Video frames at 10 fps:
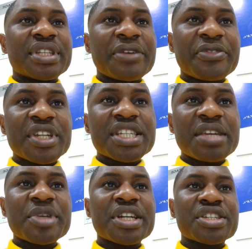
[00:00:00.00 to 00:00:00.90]
the Finnish
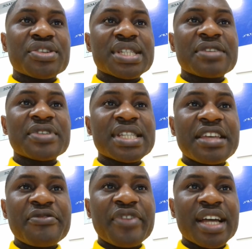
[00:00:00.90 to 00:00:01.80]
Immigration Service
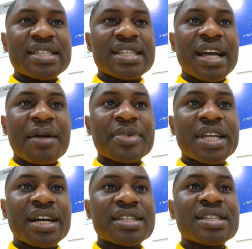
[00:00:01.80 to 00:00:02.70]
invites the
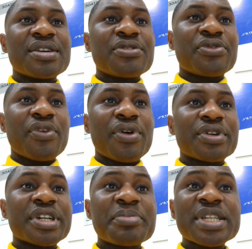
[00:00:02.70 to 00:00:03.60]
applicant for
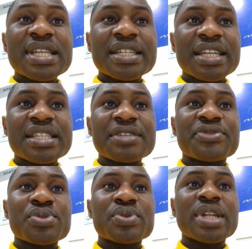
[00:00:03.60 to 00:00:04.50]

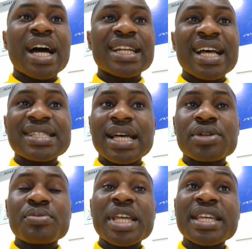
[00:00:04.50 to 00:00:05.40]
representative to an
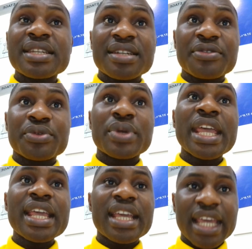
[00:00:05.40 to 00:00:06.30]
asylum interview,
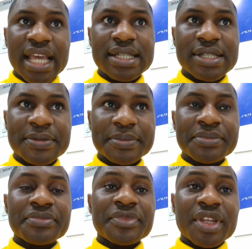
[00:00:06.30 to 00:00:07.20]
in case...
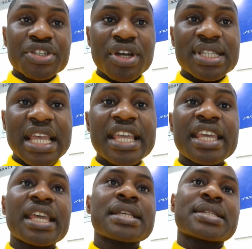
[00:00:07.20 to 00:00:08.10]
Just in
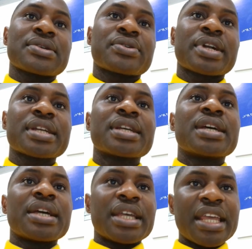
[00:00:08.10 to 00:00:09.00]
case, all right,
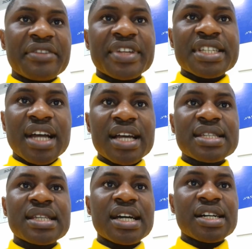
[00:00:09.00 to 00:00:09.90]
if the child
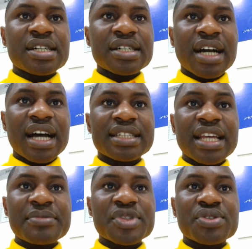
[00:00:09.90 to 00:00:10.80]
uh,
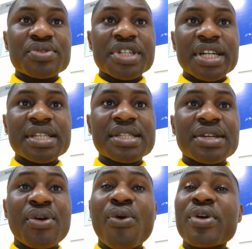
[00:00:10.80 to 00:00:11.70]
attempts to
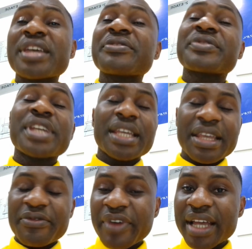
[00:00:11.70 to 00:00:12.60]
trace, or if they
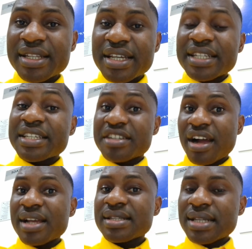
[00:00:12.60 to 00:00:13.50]
invite the
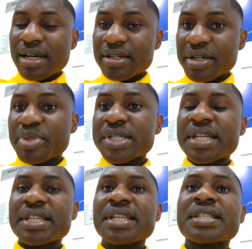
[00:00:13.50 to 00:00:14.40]
child's uh,
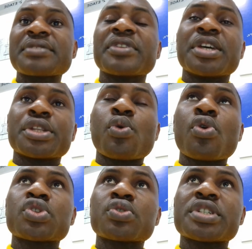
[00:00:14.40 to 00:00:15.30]
representative, they will
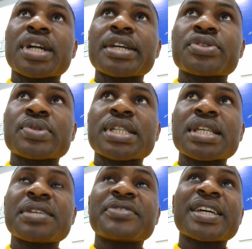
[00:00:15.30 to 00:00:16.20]
also try to
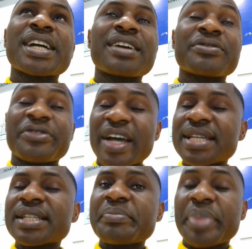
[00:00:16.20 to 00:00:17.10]
see if they can
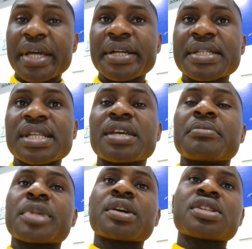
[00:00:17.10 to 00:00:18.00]
find the parents,
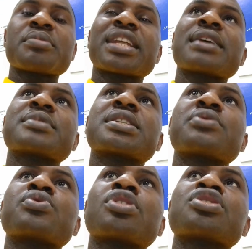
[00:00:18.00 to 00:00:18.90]
because sometimes they
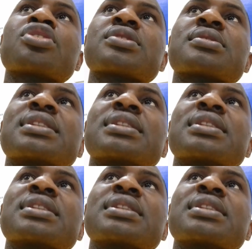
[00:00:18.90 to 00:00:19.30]
will not just